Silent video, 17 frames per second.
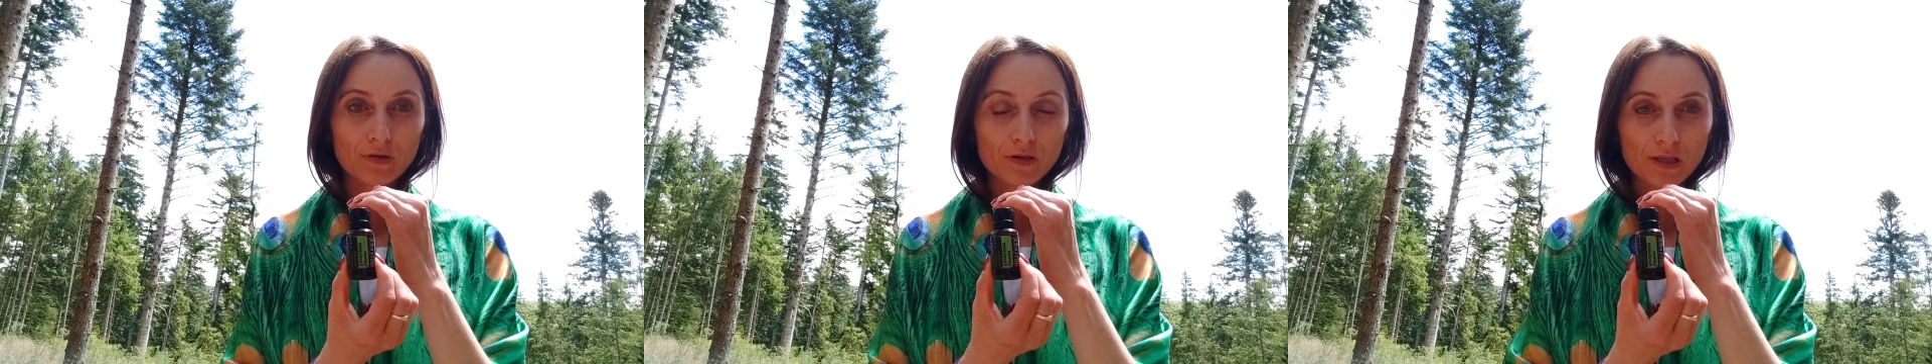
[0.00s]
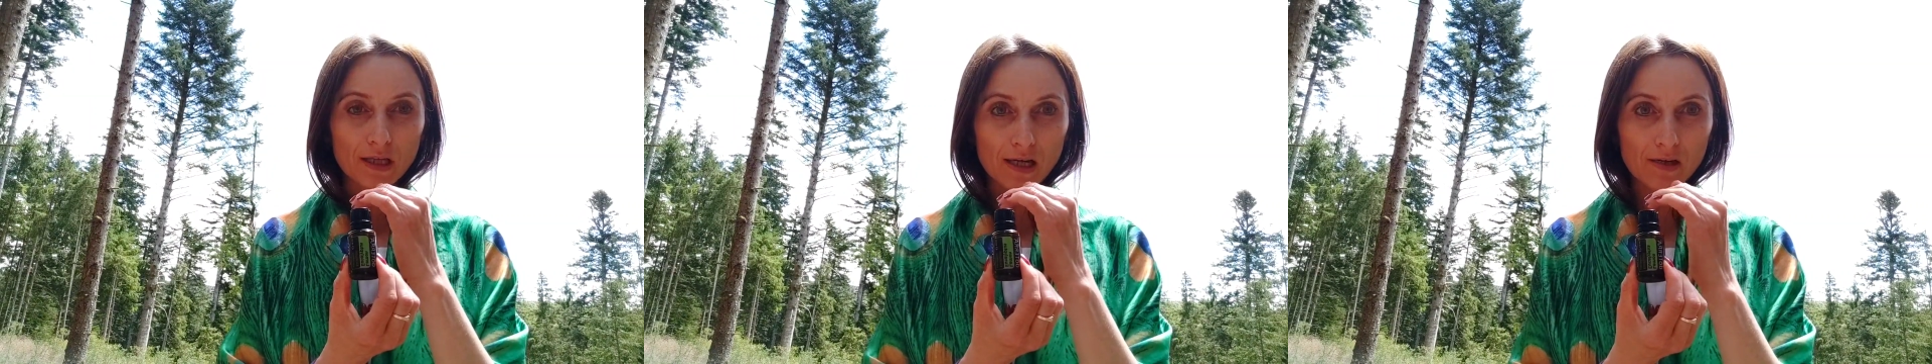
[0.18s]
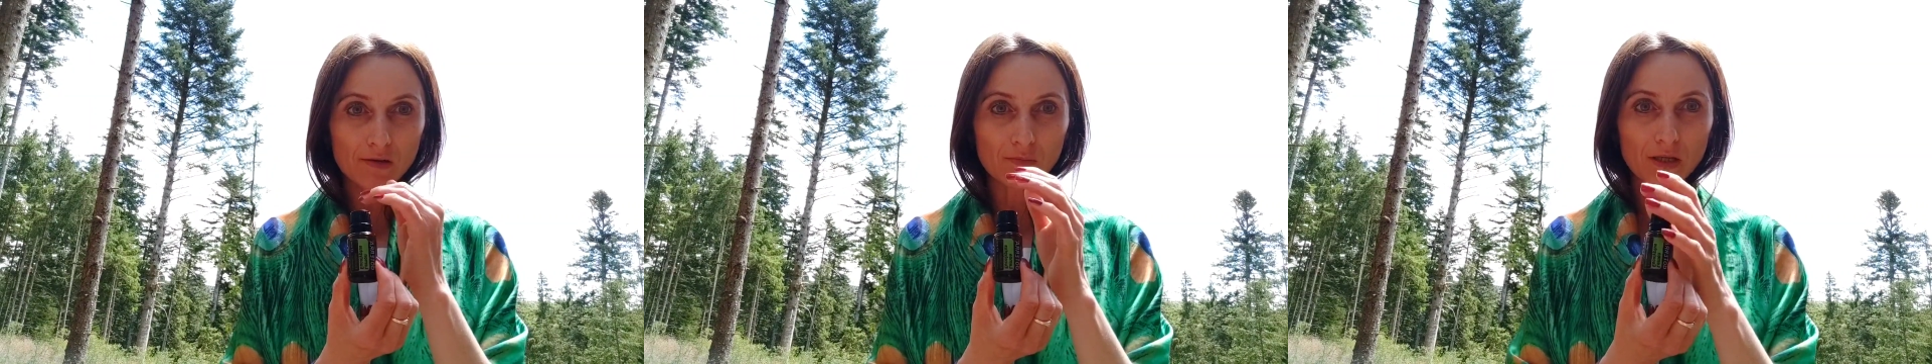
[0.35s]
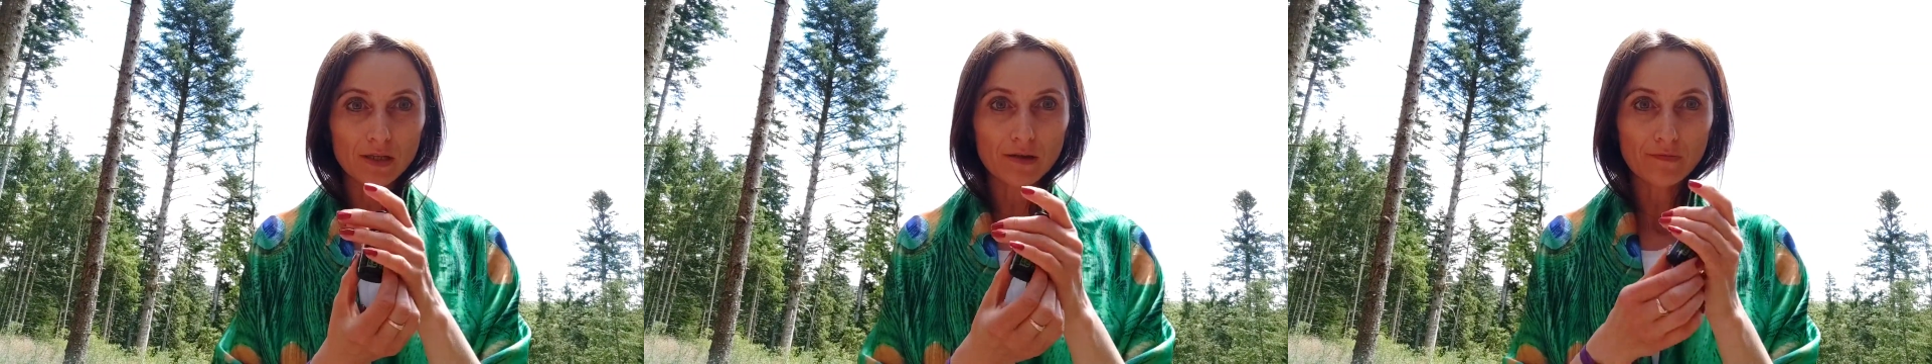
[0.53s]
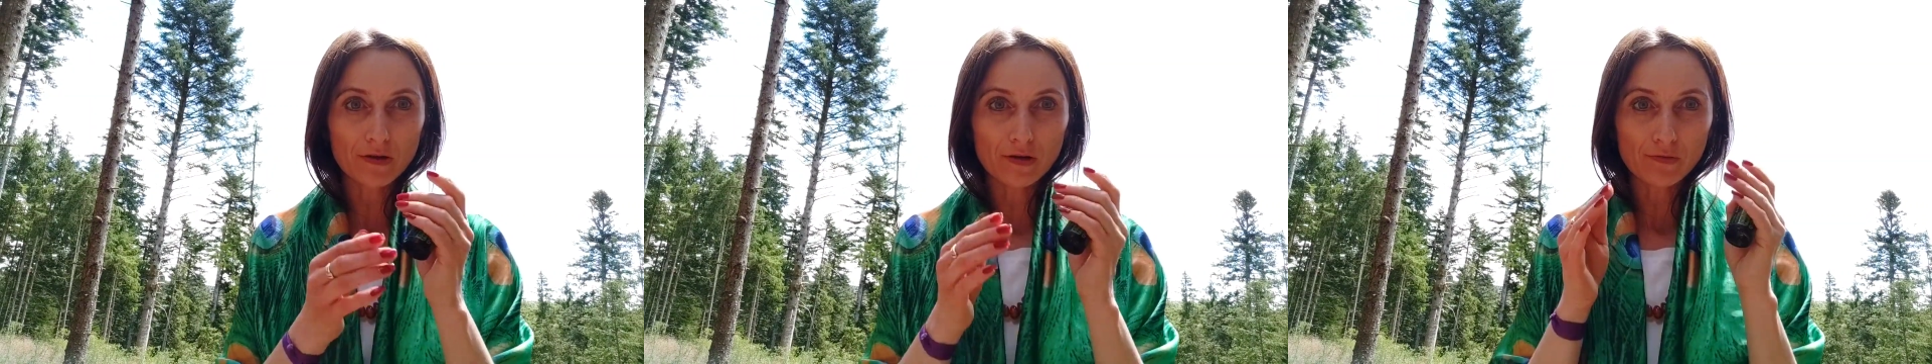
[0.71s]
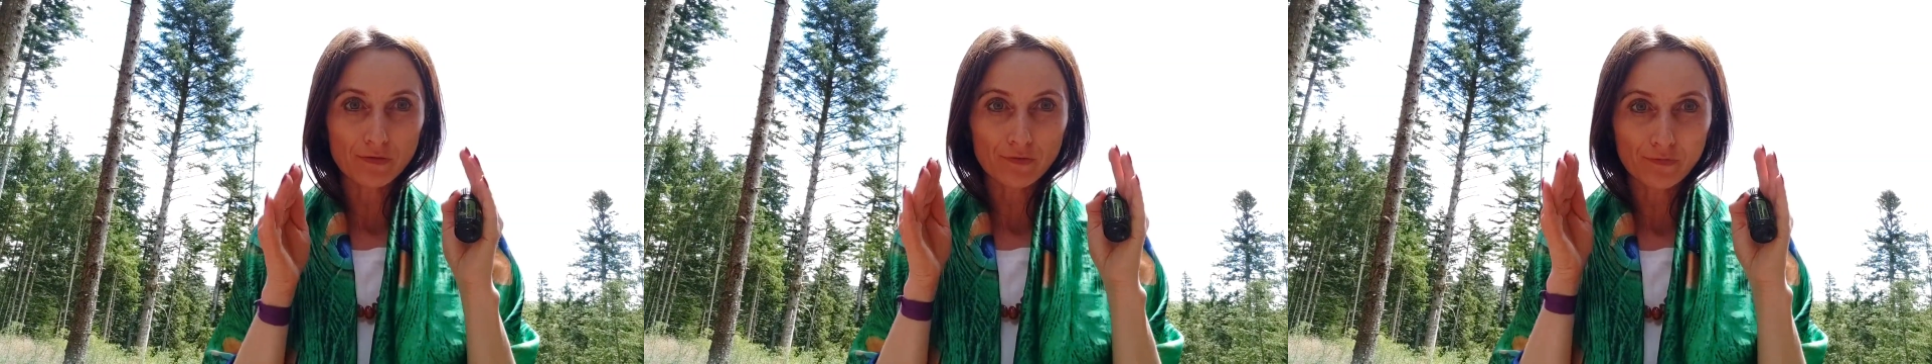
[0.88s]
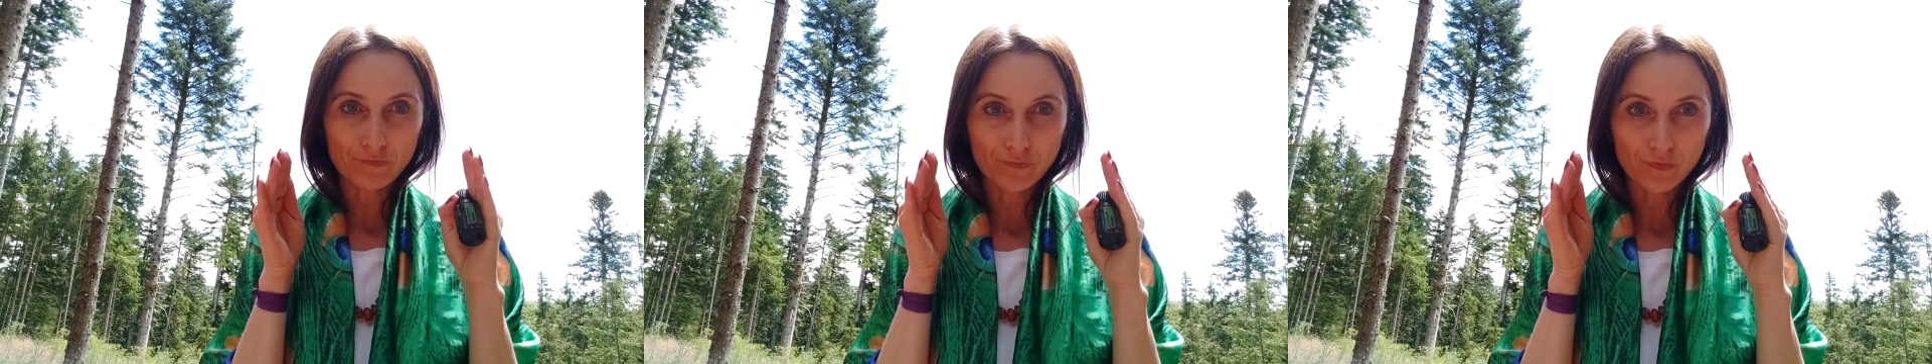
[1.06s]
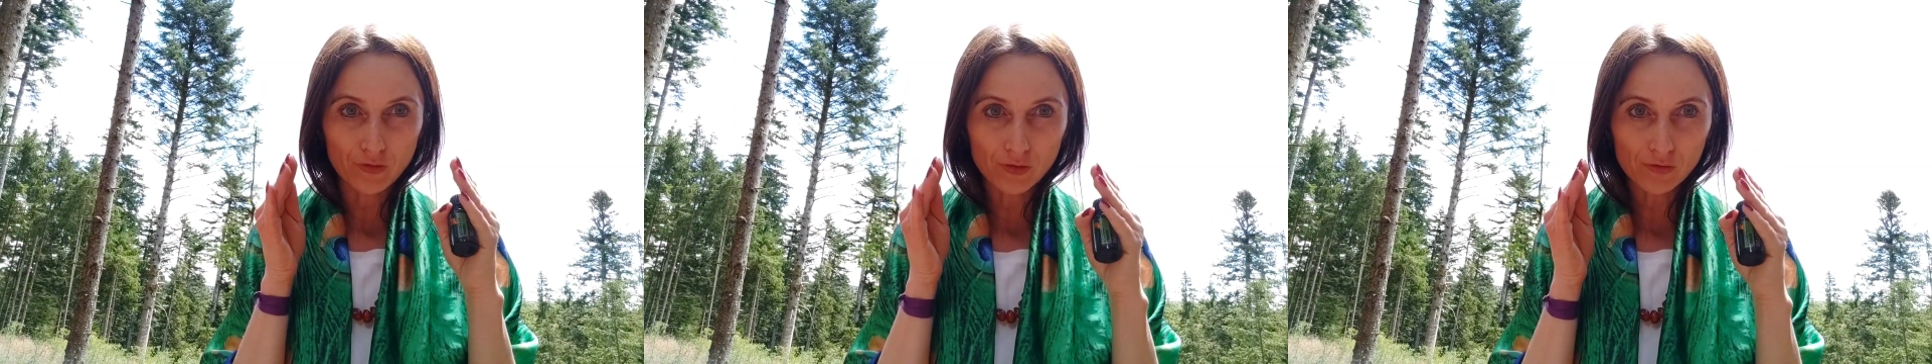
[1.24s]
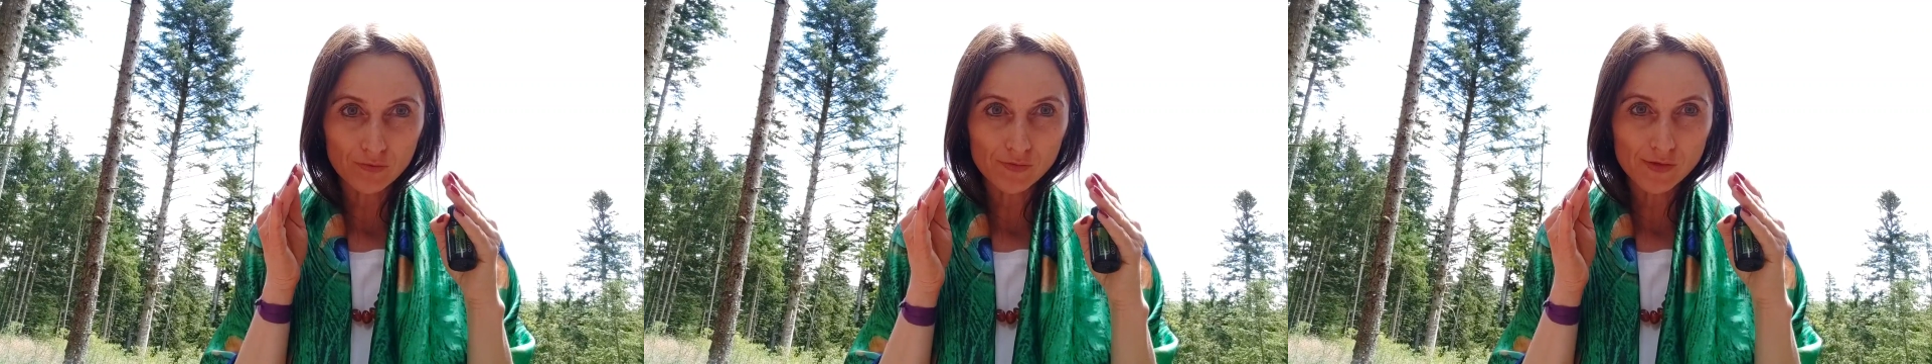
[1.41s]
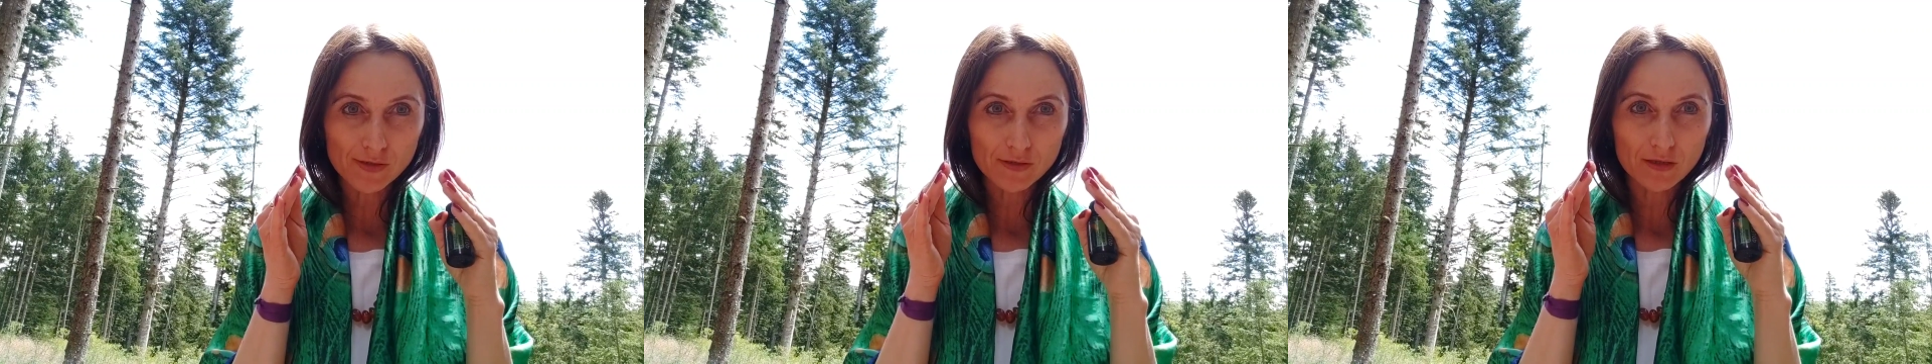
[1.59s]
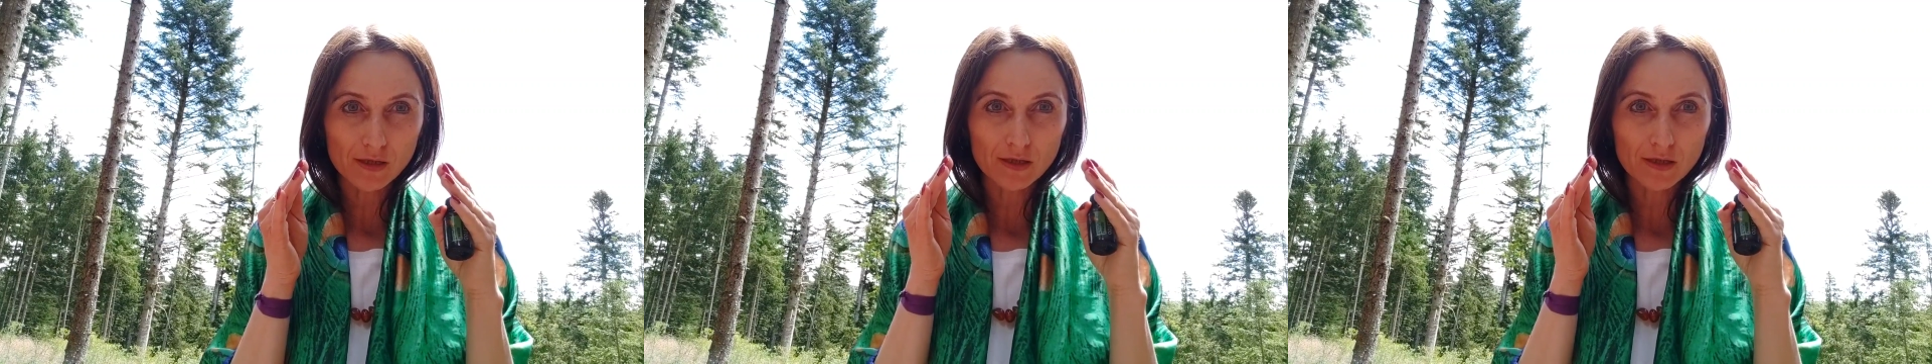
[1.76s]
time in a very focused